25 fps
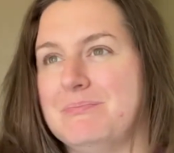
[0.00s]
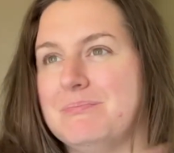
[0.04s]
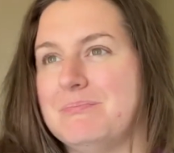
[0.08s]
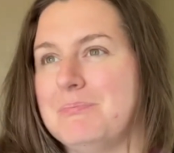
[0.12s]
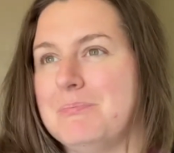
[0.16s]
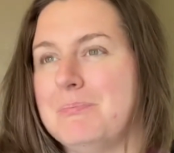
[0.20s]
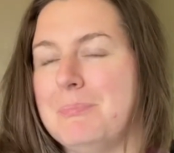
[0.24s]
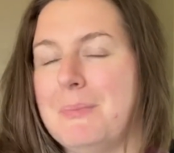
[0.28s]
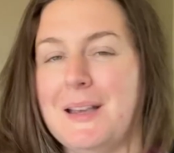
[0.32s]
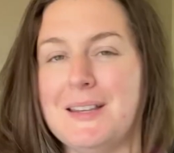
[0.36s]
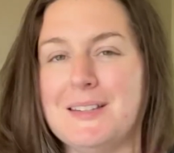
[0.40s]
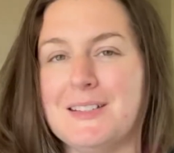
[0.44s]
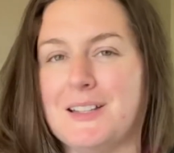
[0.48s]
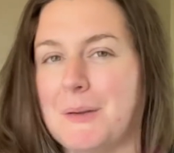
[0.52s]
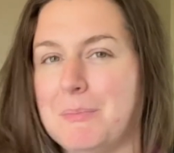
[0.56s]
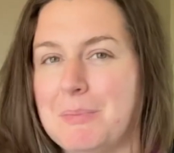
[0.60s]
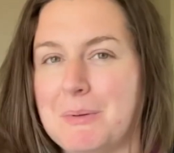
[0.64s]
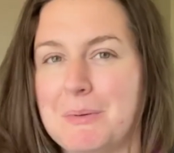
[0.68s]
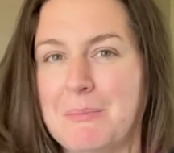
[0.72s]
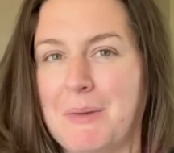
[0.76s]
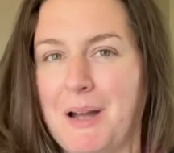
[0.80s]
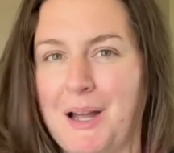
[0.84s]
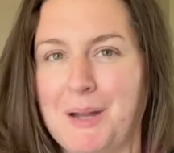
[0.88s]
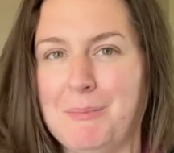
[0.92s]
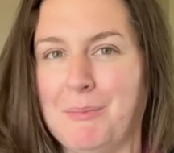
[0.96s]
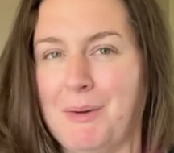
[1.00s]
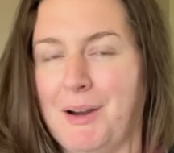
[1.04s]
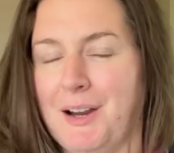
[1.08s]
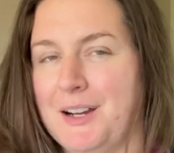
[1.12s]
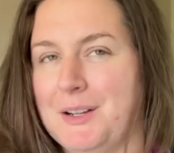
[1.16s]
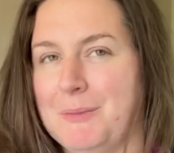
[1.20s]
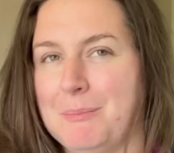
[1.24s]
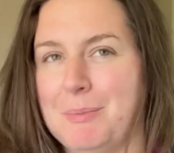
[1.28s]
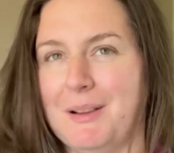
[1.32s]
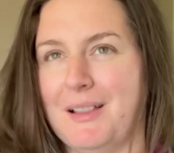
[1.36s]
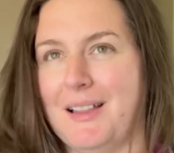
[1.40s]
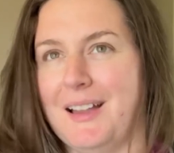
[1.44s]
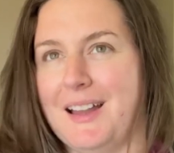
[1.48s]
messed up in my
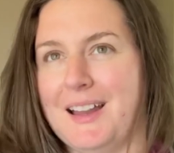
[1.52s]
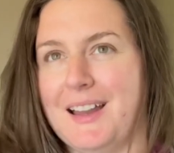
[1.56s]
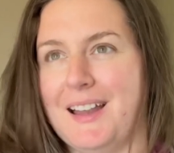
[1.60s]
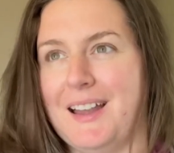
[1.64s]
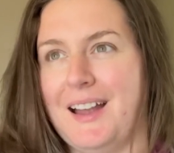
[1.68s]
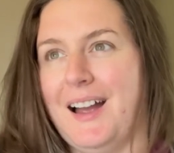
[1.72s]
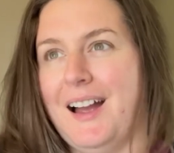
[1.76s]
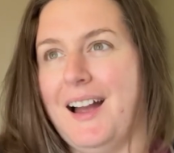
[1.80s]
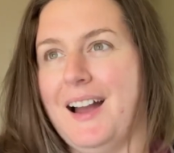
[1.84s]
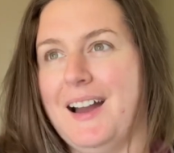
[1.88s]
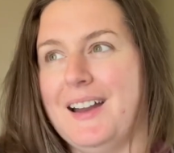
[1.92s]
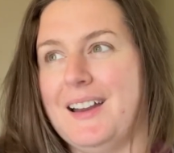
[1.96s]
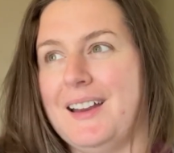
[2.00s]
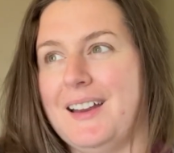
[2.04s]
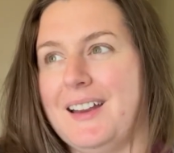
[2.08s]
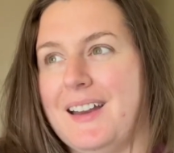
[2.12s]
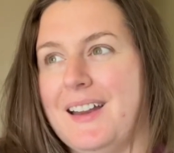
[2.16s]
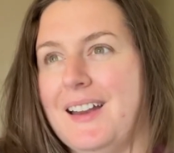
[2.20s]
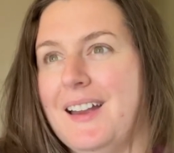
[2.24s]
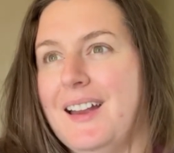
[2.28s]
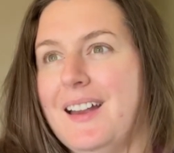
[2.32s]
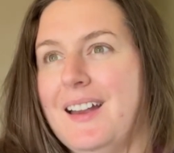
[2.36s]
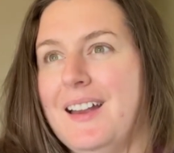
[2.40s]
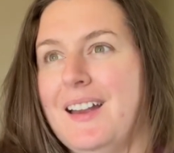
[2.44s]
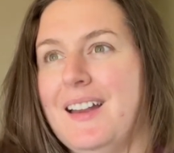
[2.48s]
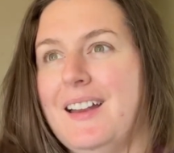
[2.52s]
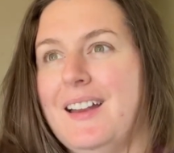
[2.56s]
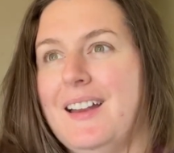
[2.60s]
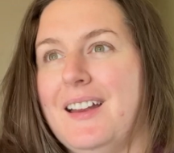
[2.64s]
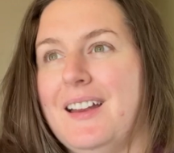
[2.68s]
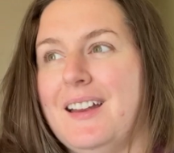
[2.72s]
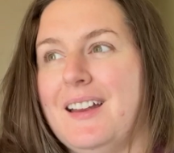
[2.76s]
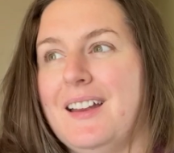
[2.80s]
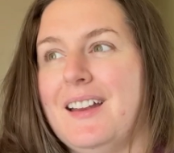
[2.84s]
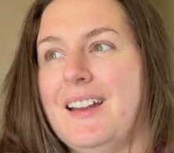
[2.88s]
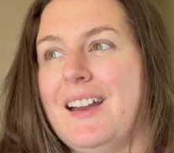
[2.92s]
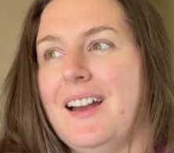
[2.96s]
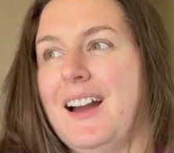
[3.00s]
mind, but like, I
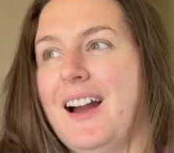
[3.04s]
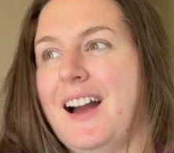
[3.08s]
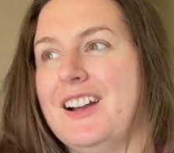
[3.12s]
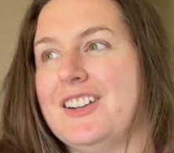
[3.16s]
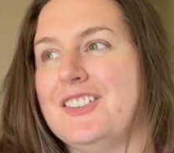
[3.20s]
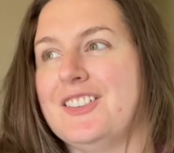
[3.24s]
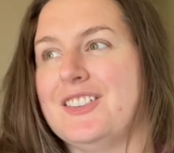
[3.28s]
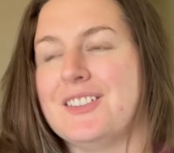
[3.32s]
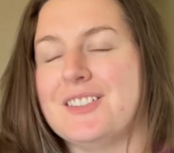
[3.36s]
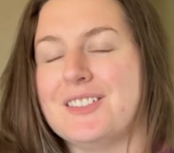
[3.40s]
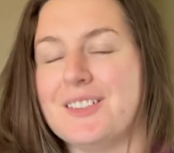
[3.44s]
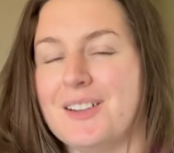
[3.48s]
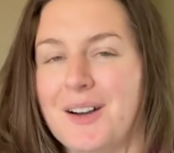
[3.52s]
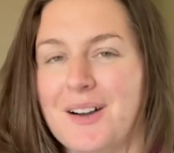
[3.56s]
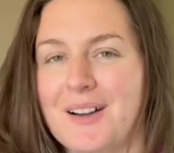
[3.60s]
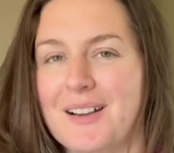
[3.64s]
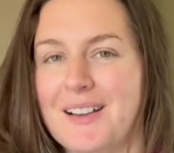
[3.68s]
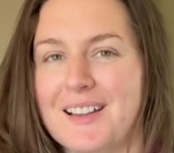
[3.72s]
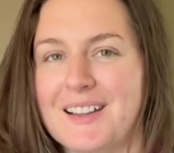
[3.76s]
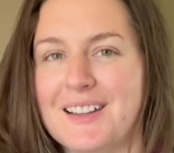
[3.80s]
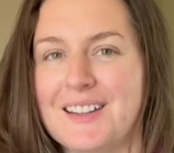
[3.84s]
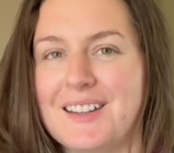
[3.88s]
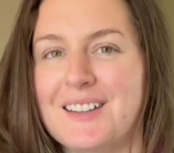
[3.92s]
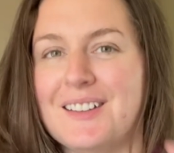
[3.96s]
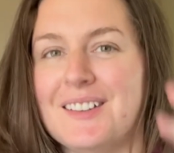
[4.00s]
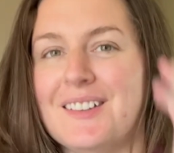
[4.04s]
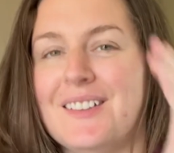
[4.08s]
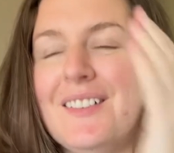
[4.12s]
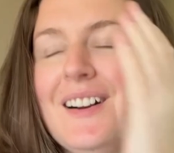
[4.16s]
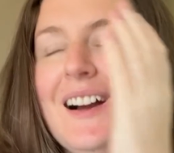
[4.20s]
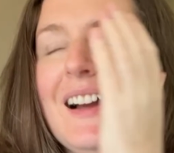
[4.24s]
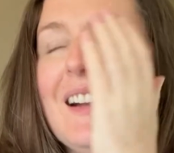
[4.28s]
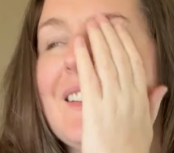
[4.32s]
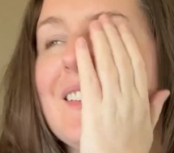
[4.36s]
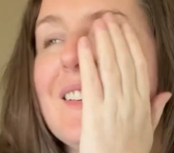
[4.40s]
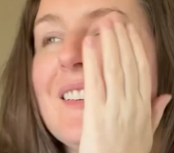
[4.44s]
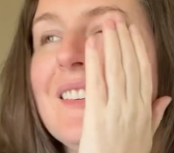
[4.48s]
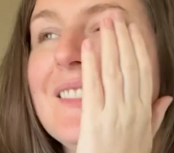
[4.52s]
just, like, you know,
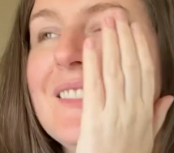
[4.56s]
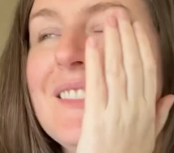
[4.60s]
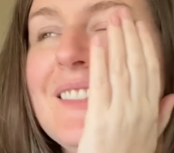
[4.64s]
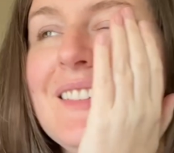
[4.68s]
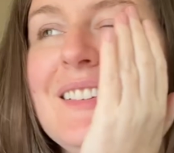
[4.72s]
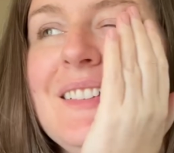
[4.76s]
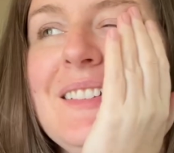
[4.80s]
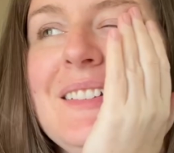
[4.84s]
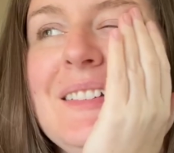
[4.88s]
I don't know.